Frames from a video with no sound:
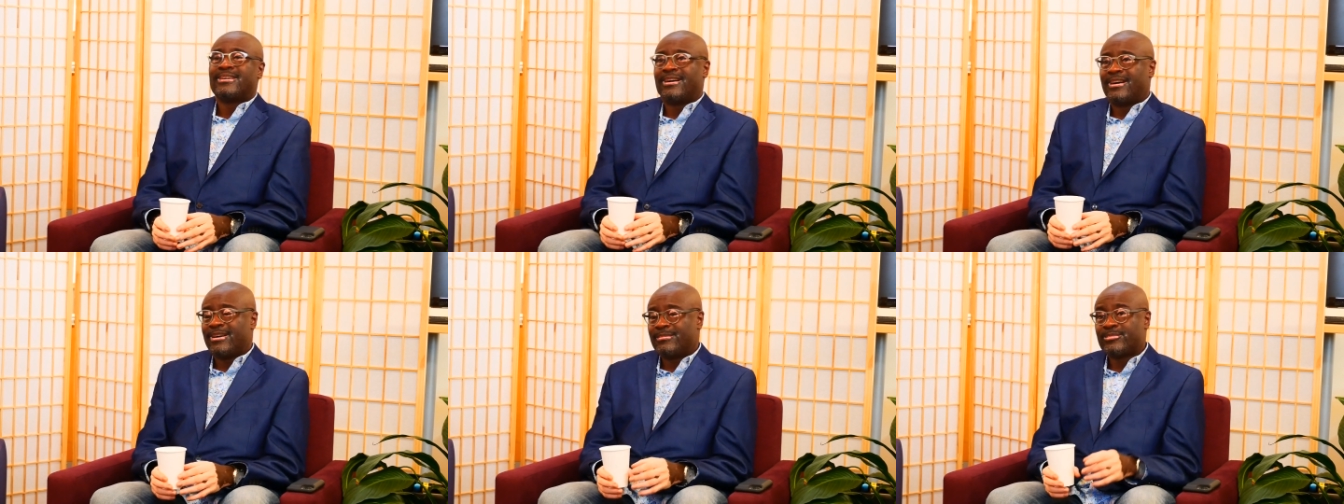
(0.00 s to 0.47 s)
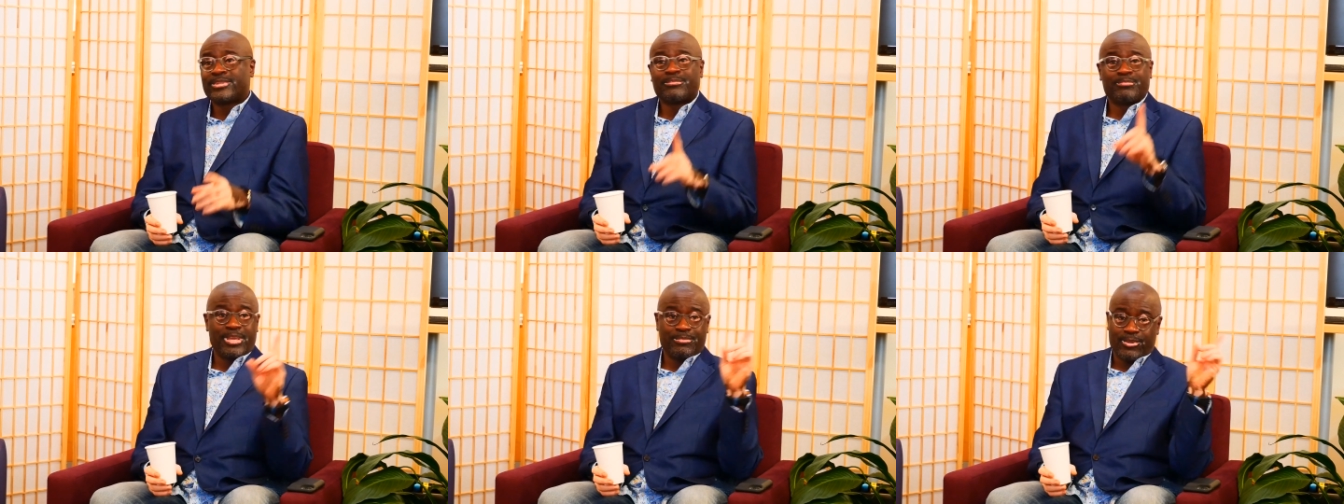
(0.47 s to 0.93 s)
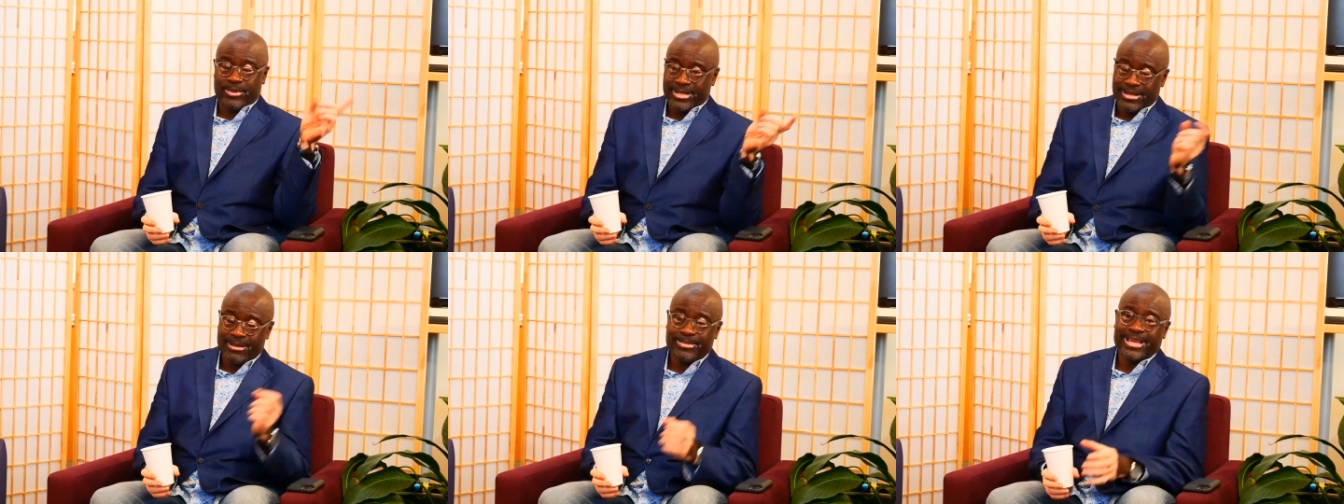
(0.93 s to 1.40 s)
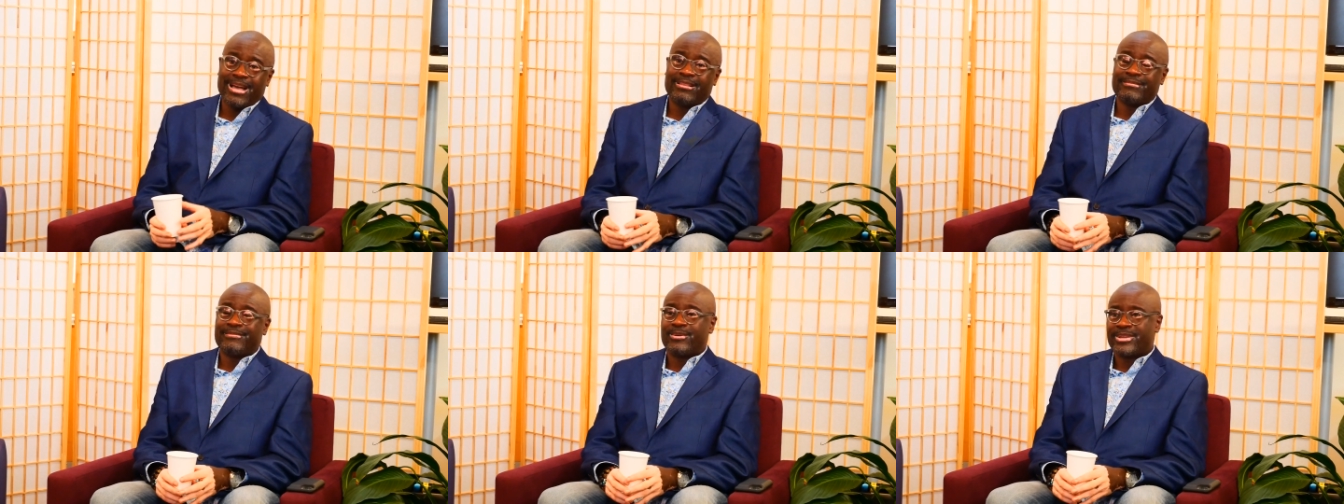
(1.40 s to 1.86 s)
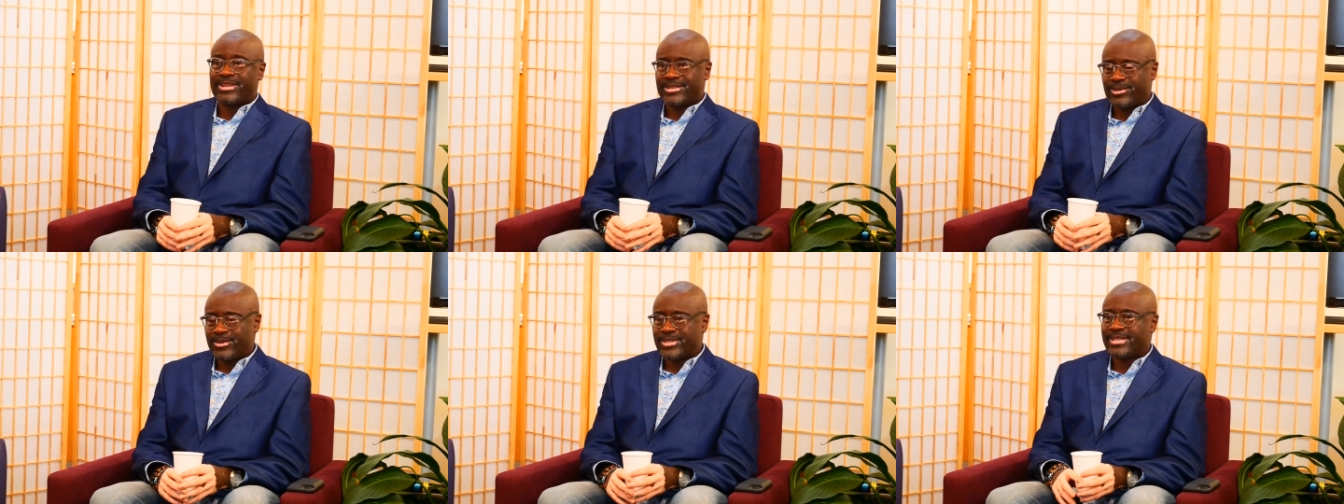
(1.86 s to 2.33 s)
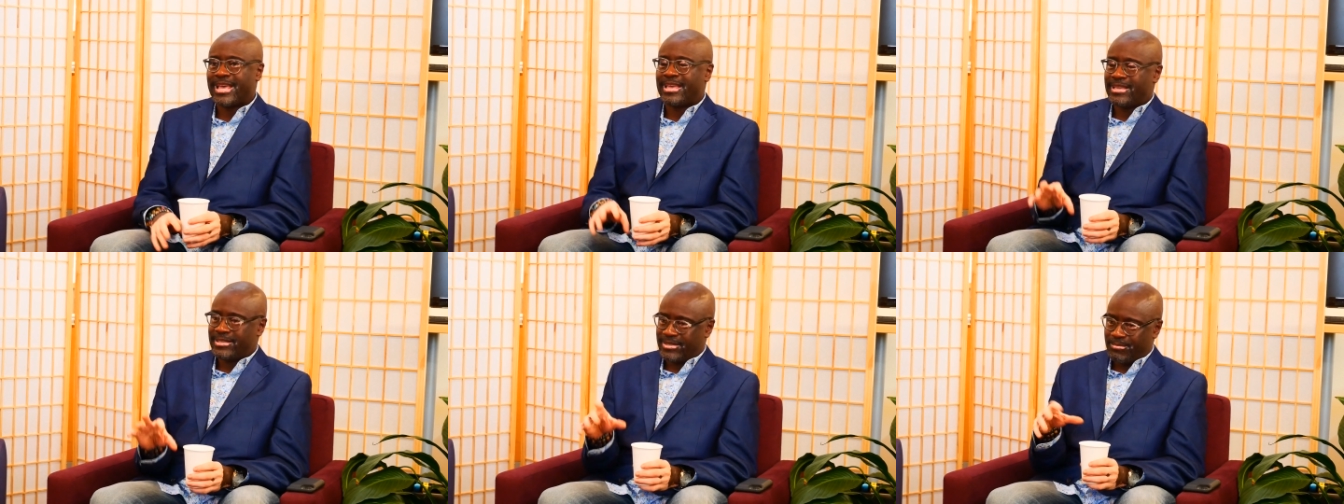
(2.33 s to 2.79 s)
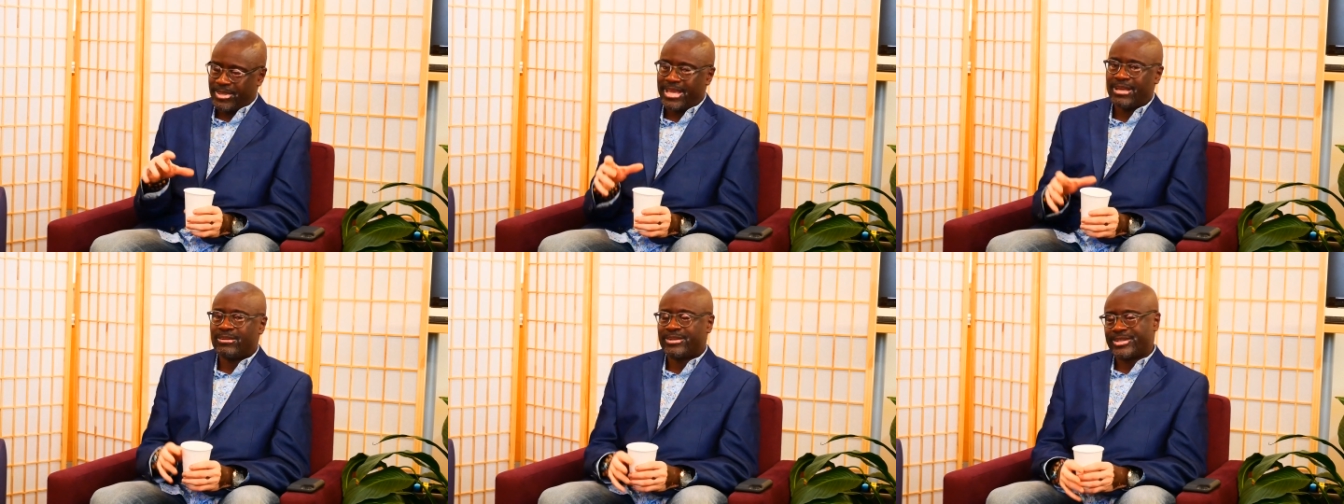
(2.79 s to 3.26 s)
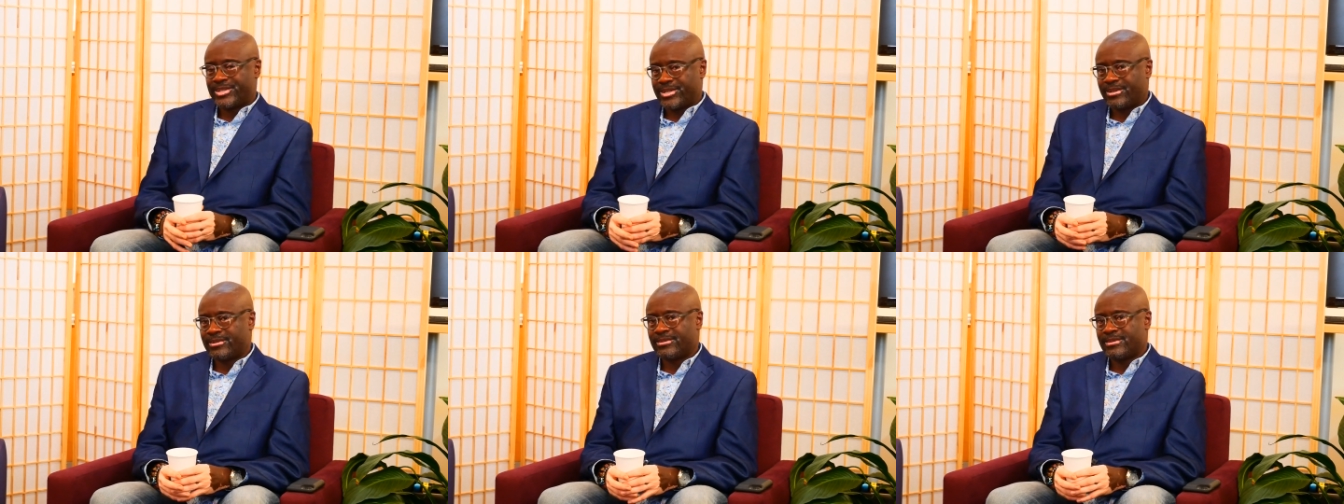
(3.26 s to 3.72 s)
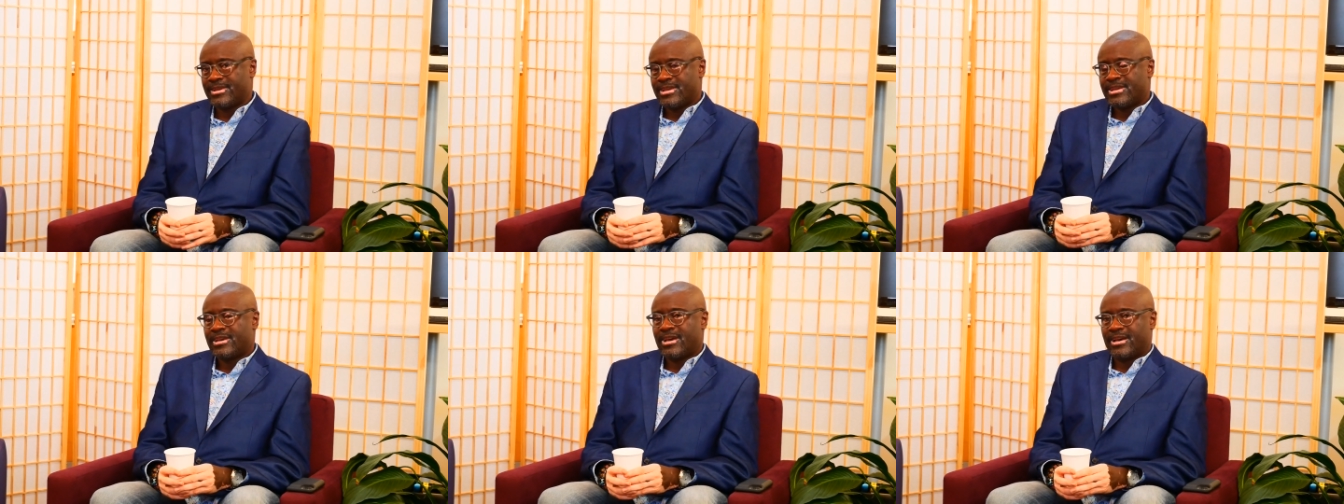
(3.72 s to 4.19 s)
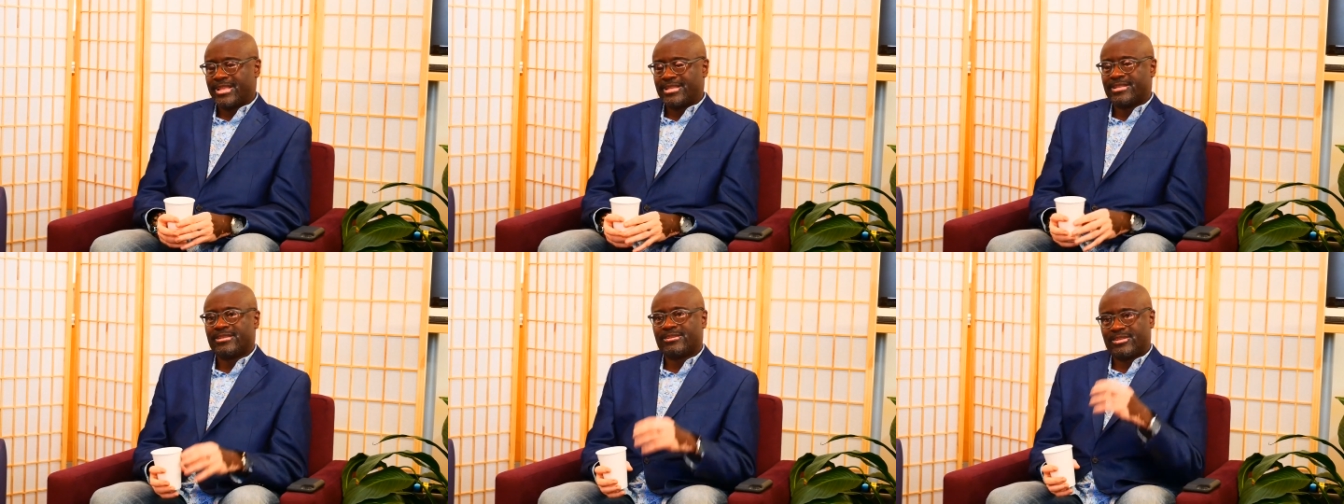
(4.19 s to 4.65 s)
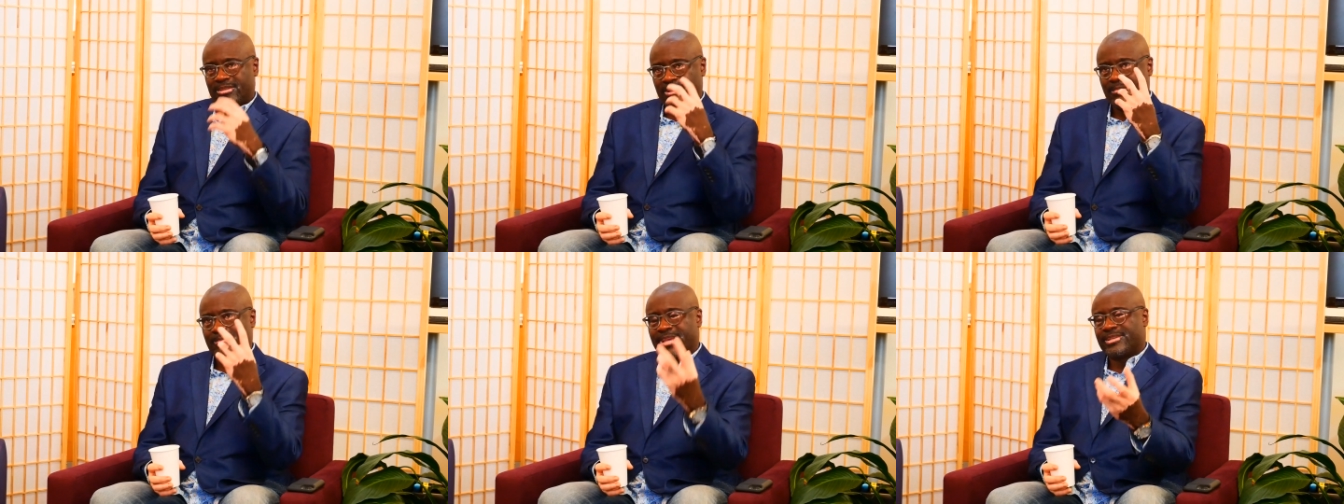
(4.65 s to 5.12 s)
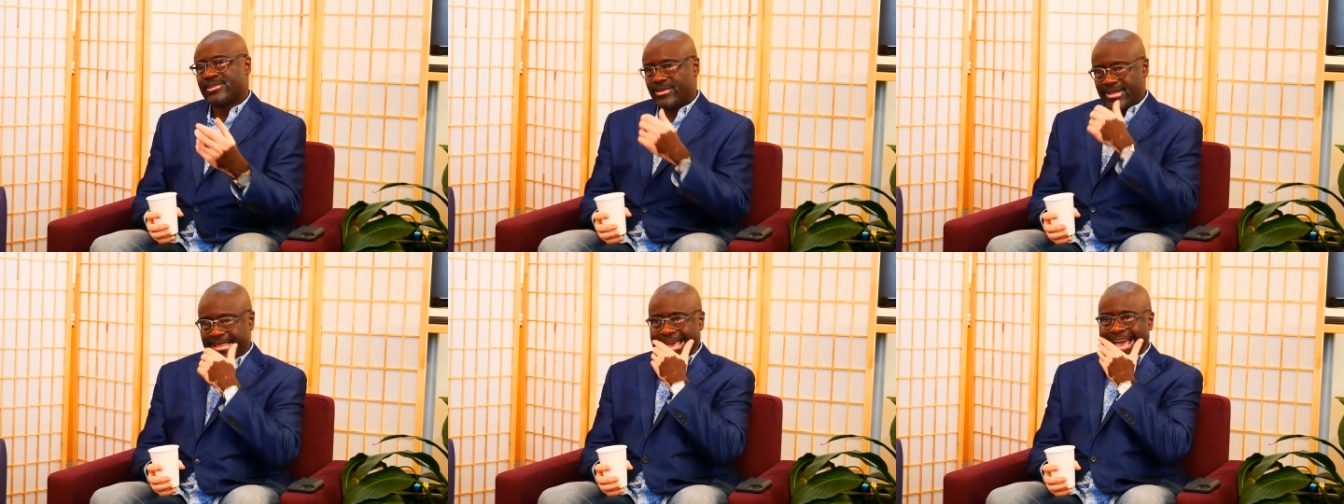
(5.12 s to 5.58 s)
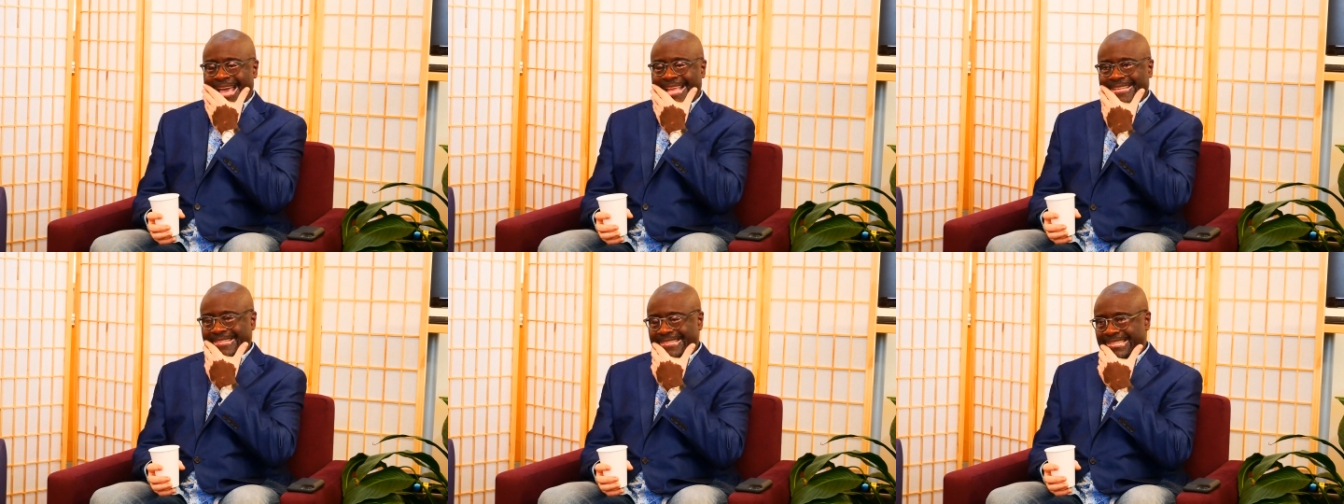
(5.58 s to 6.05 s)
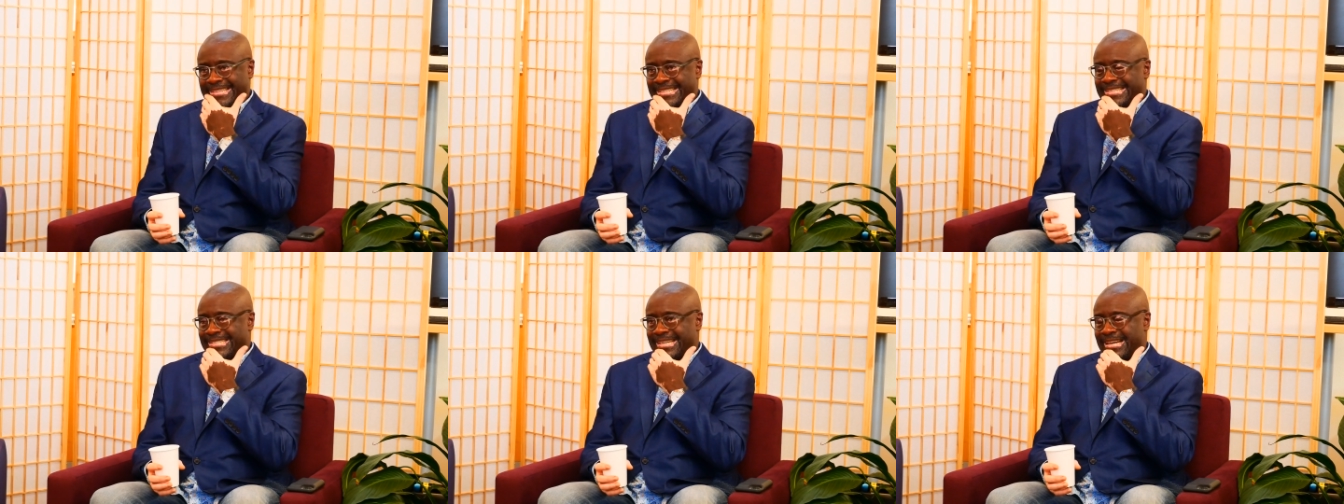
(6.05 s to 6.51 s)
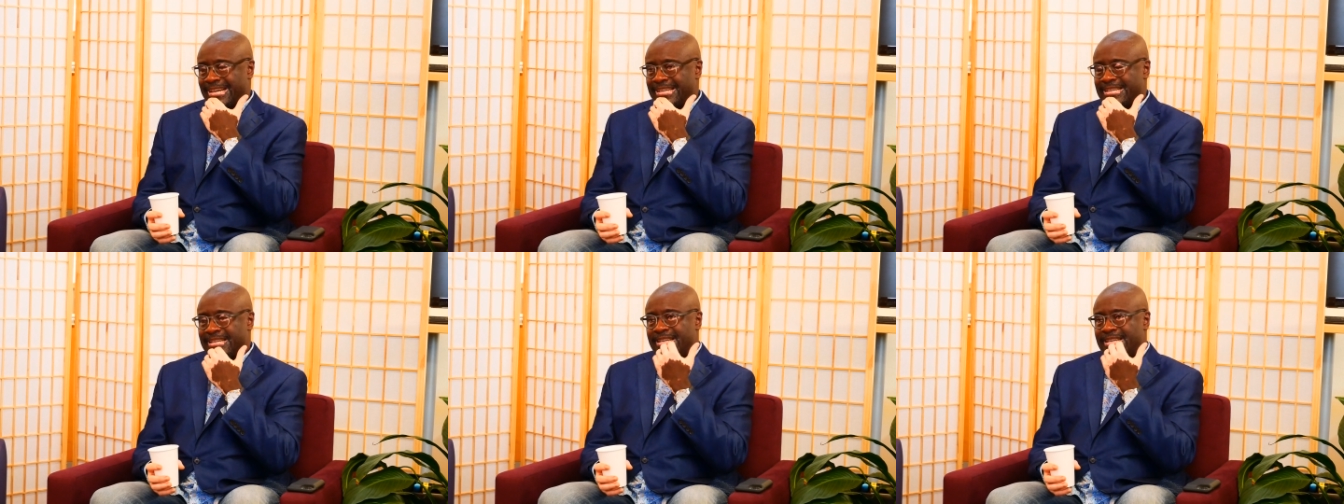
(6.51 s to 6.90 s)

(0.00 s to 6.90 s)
Um, people ended up in California. So it's that it's a piano concerto uh, that is uh, based on that, and uh,